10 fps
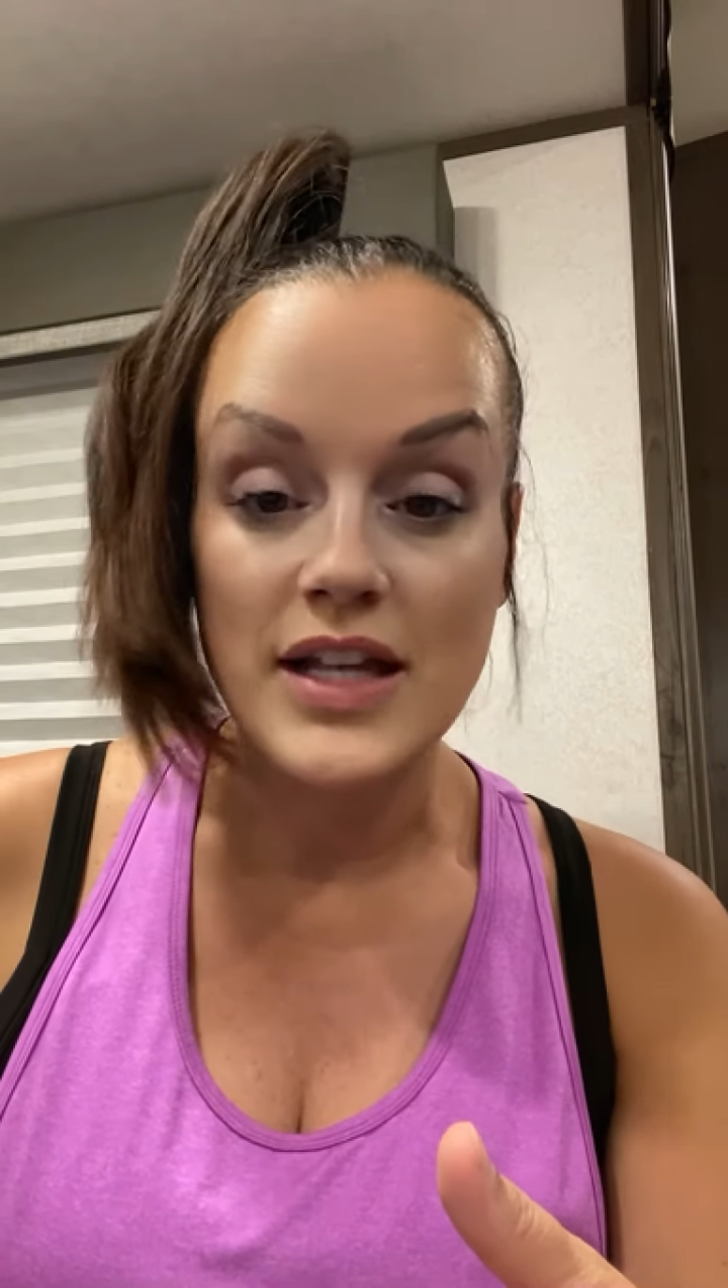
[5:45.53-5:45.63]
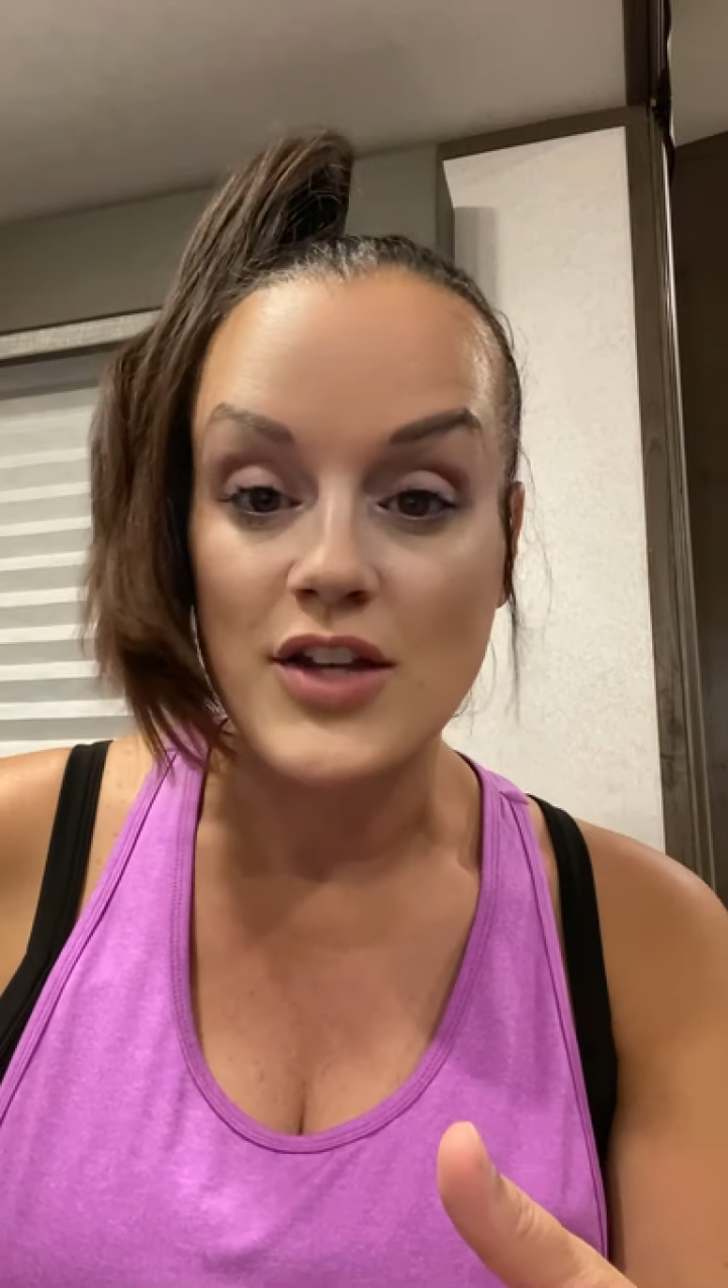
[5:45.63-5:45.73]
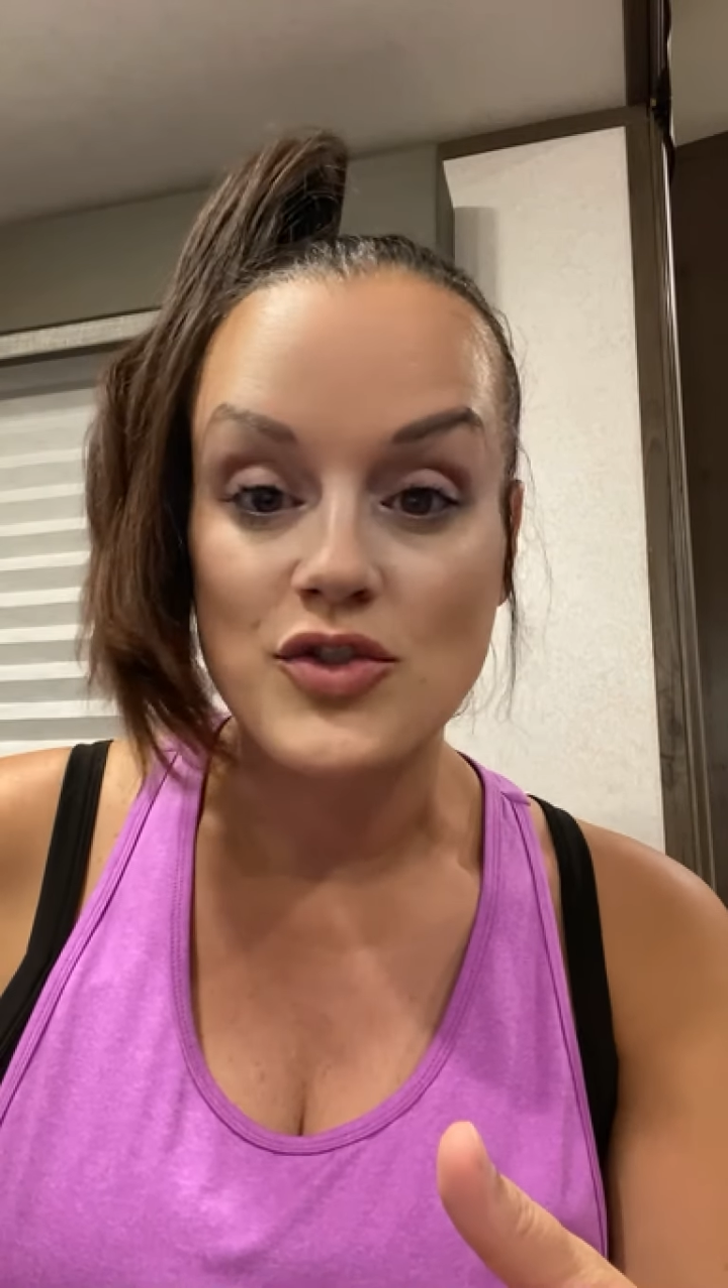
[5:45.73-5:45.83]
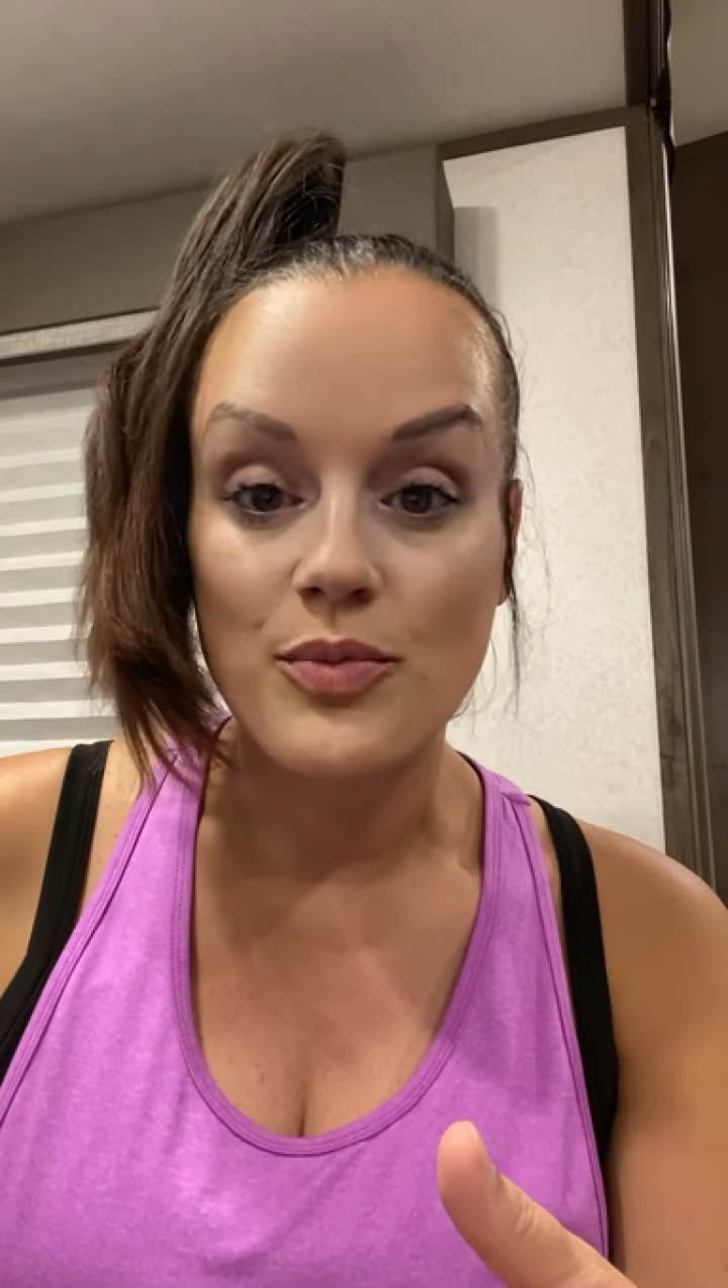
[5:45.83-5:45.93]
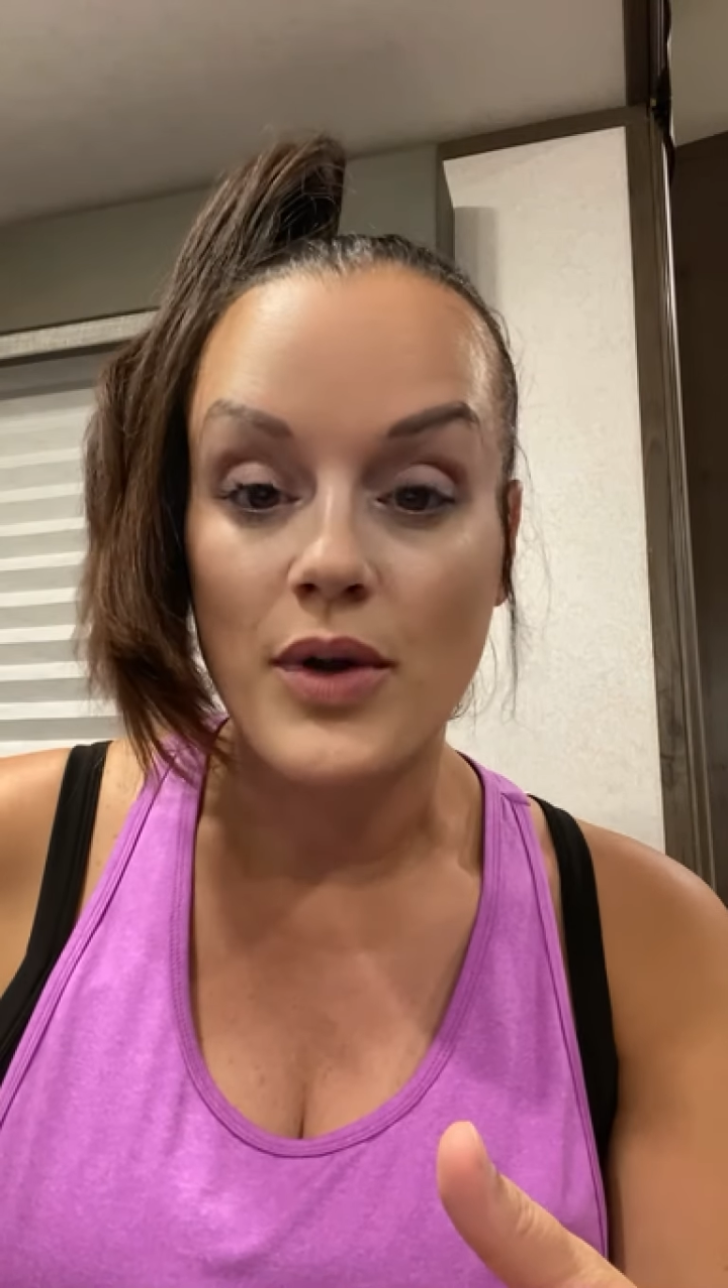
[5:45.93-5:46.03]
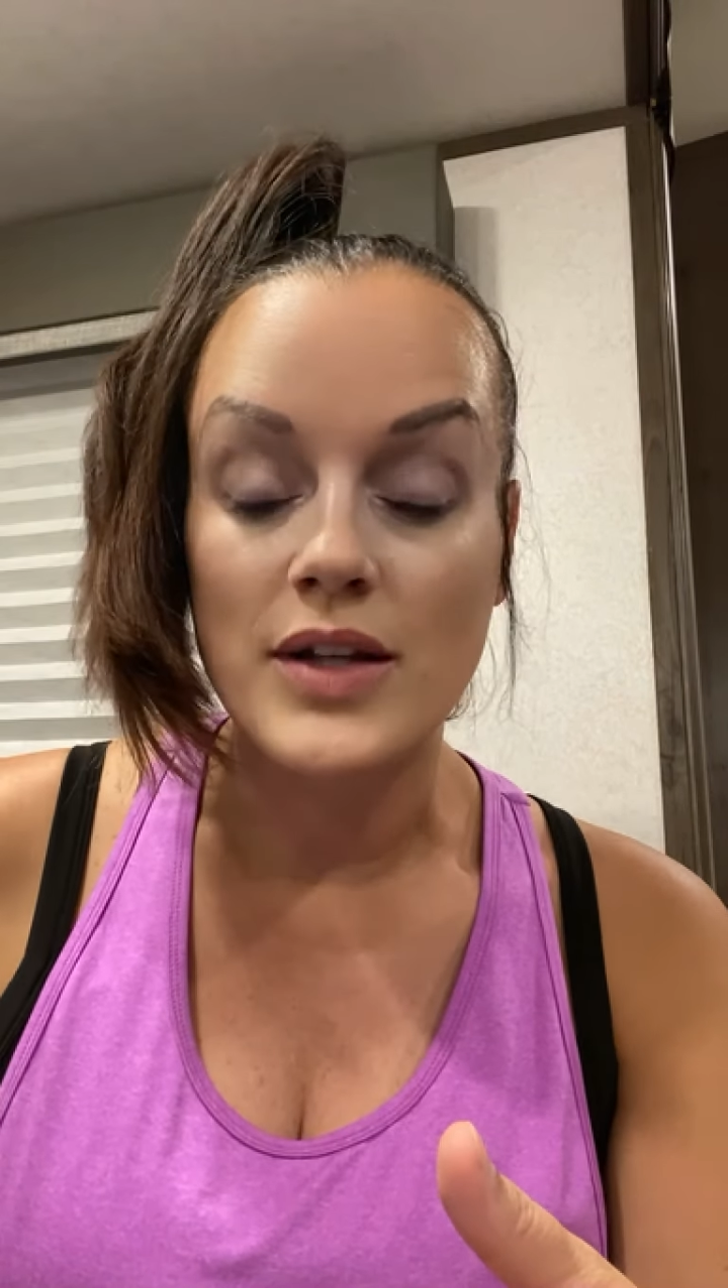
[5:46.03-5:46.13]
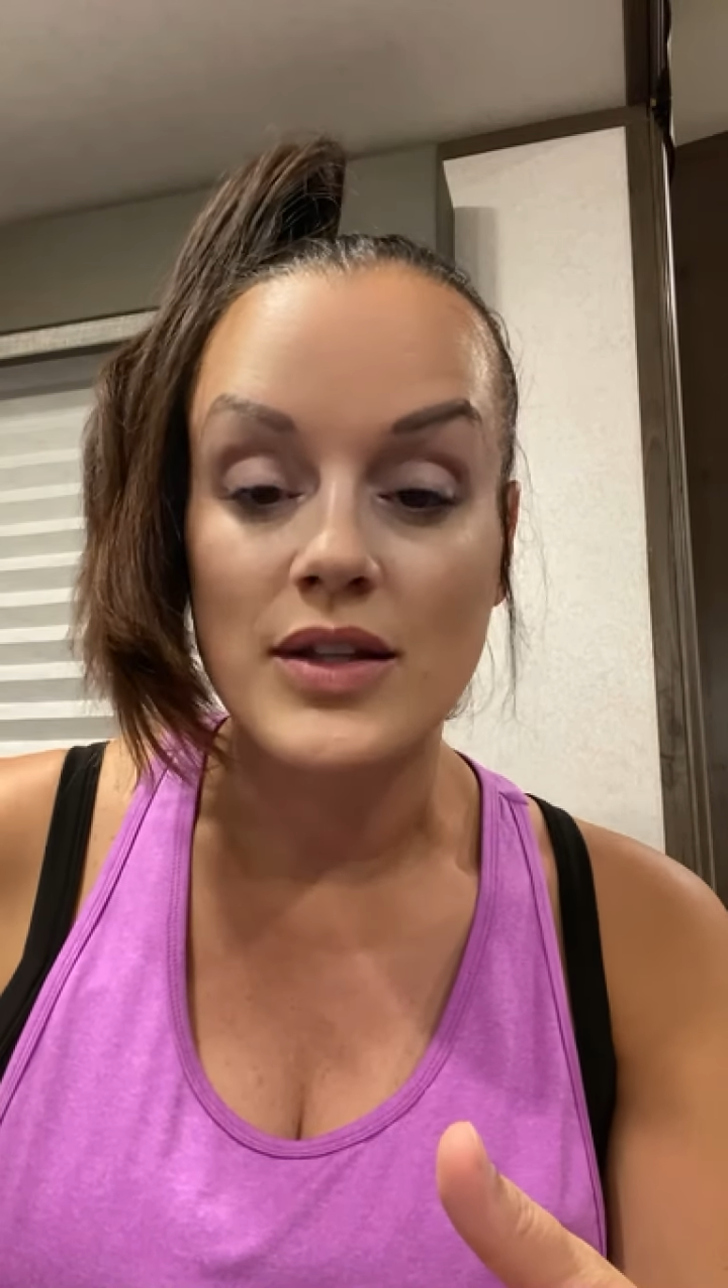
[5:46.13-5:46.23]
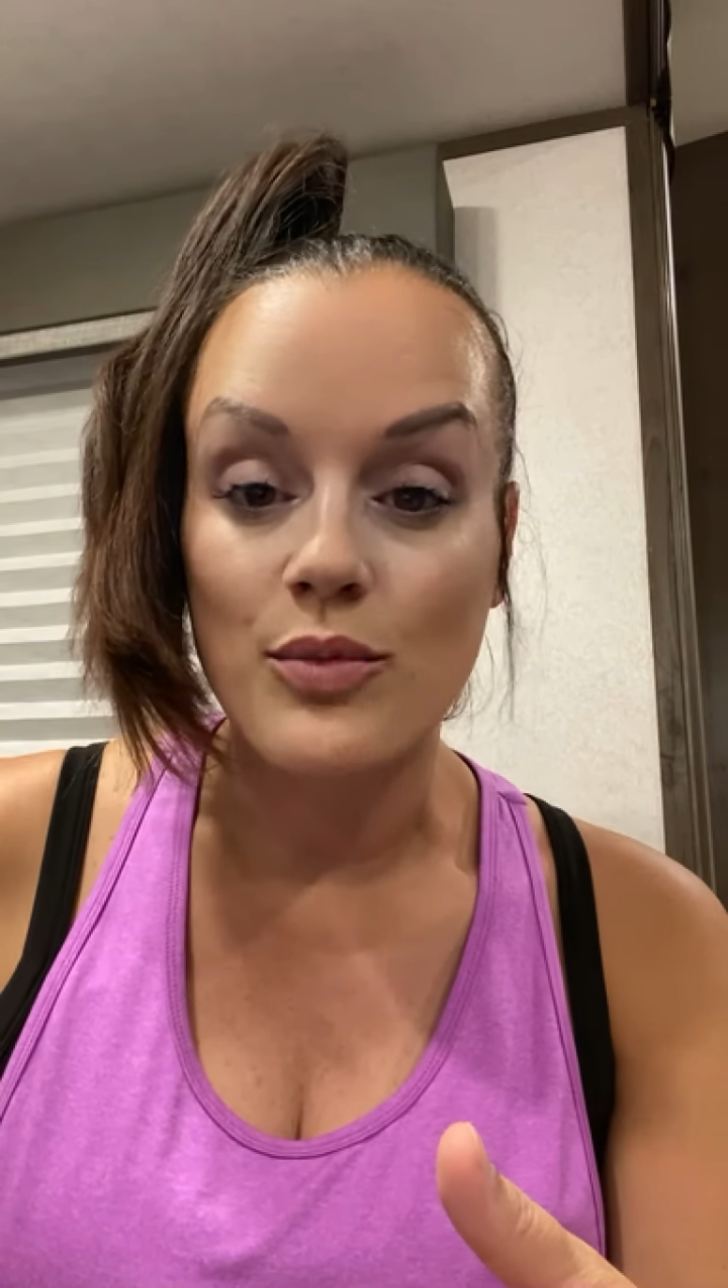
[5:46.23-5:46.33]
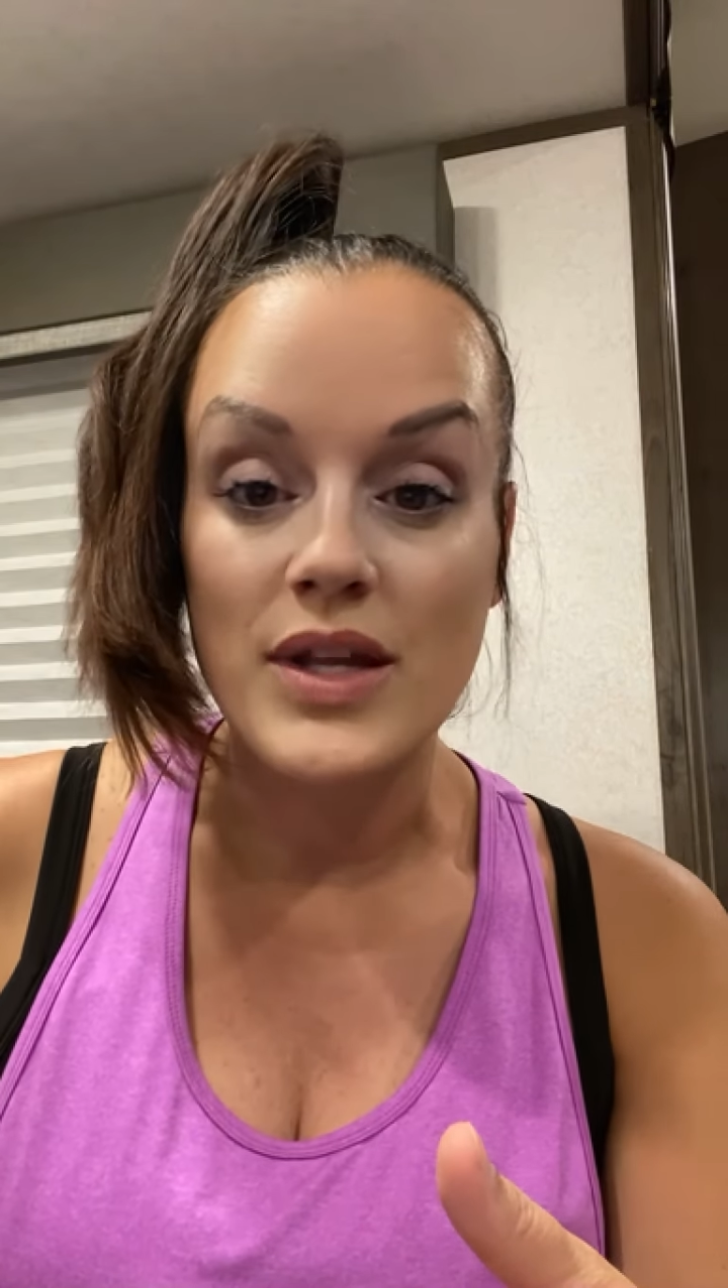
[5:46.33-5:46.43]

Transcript: national park that